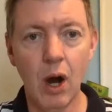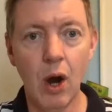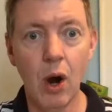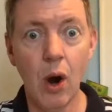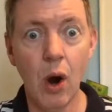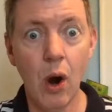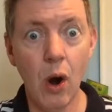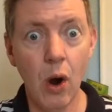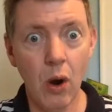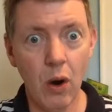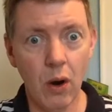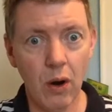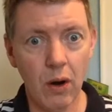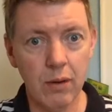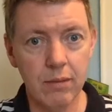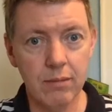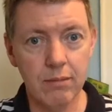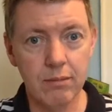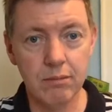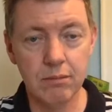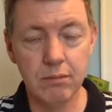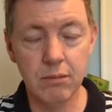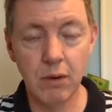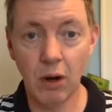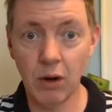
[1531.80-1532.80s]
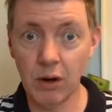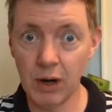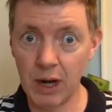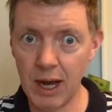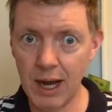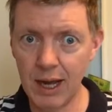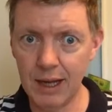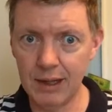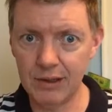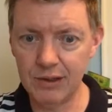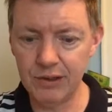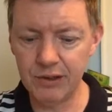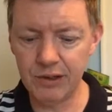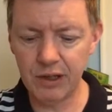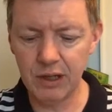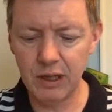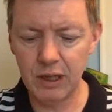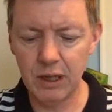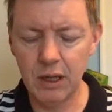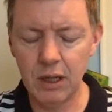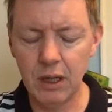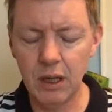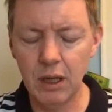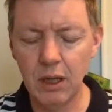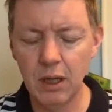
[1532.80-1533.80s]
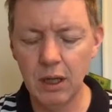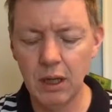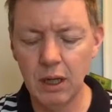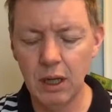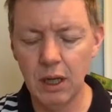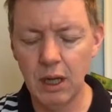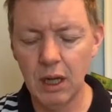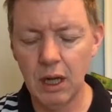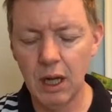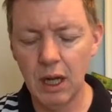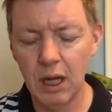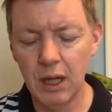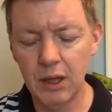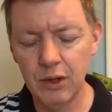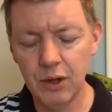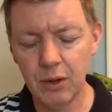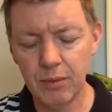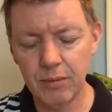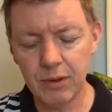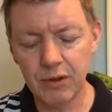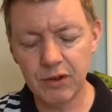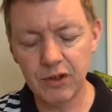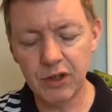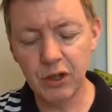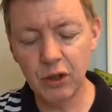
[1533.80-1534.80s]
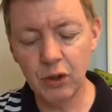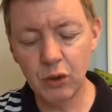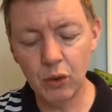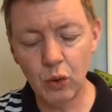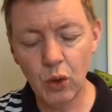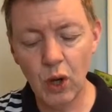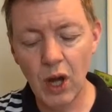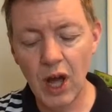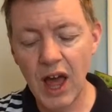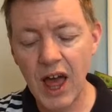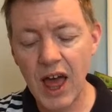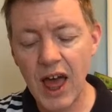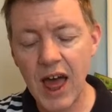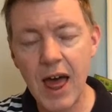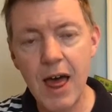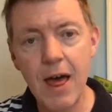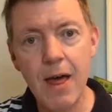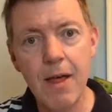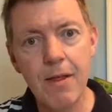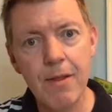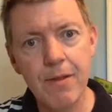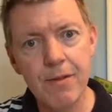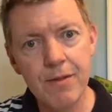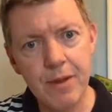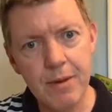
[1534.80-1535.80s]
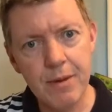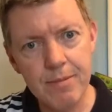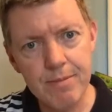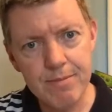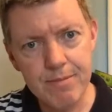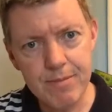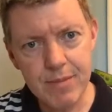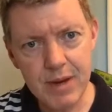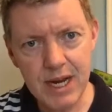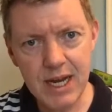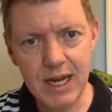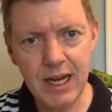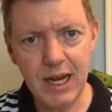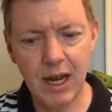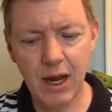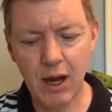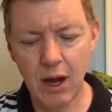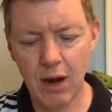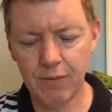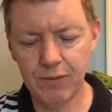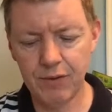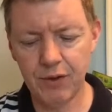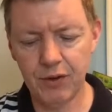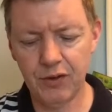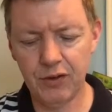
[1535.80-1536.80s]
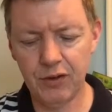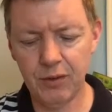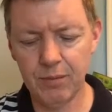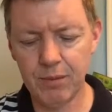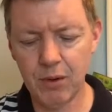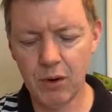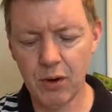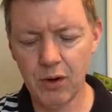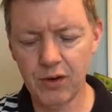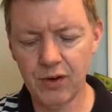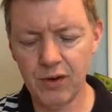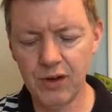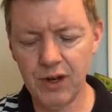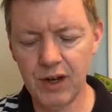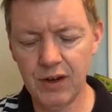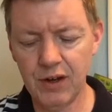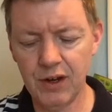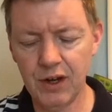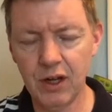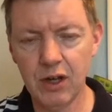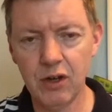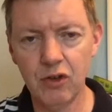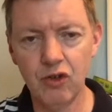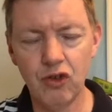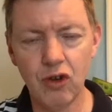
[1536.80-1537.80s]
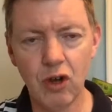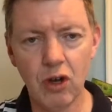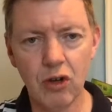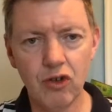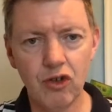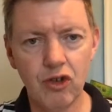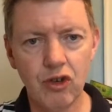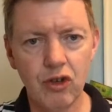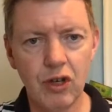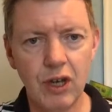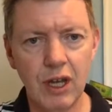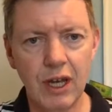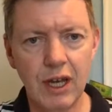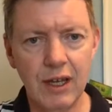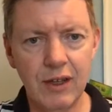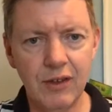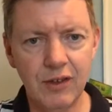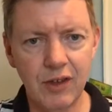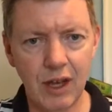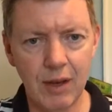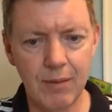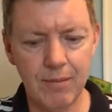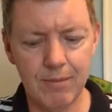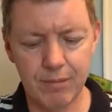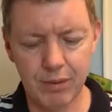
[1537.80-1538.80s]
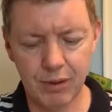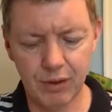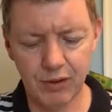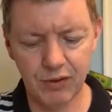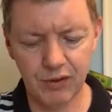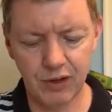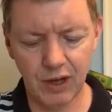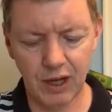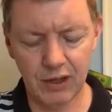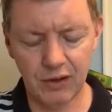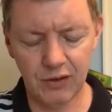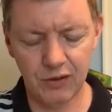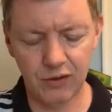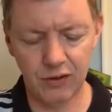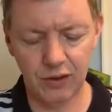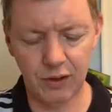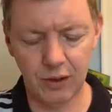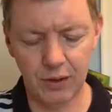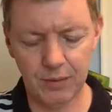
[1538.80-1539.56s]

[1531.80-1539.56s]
And, number two, the meaning of the subordinating conjunction is imprecise.